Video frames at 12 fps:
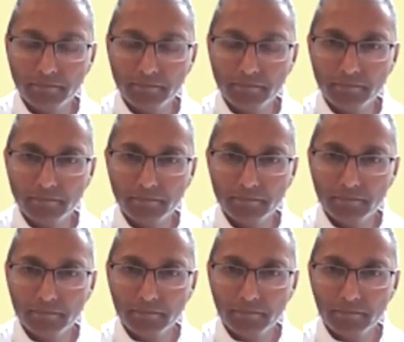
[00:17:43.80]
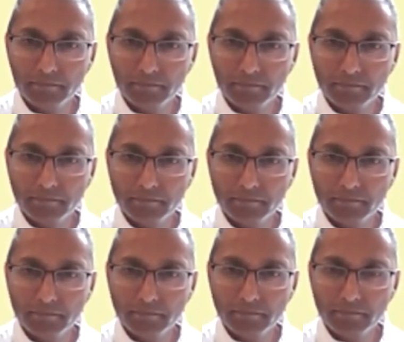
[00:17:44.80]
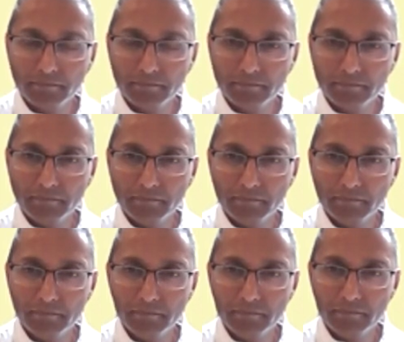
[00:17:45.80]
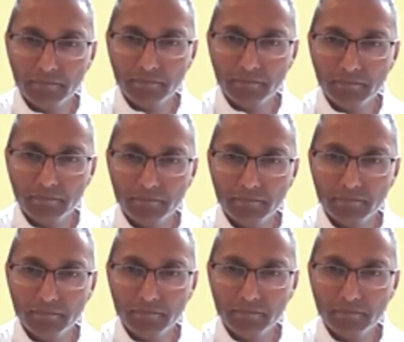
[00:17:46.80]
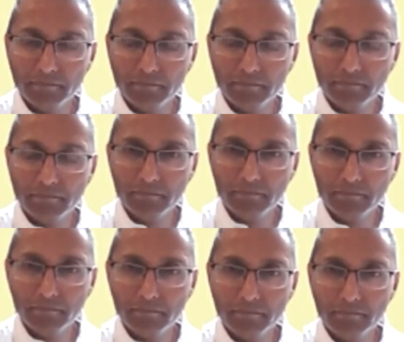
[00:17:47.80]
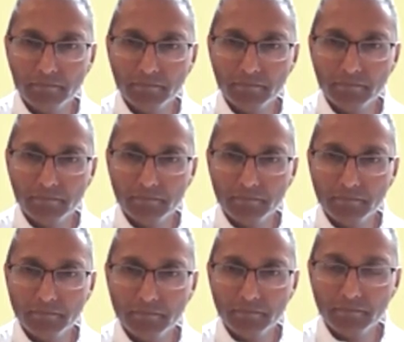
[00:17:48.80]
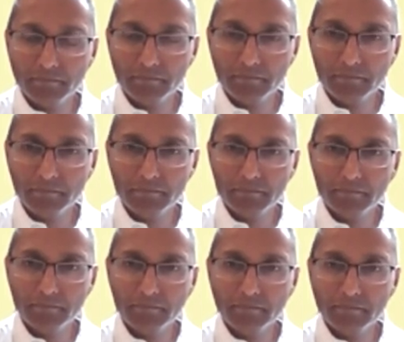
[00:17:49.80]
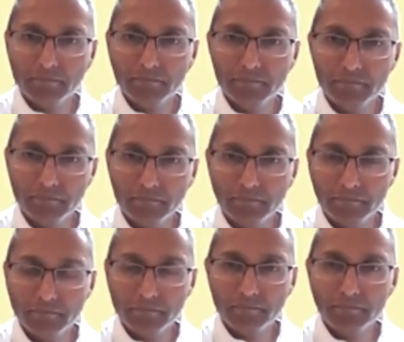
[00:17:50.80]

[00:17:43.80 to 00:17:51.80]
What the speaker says: The person shown says nothing.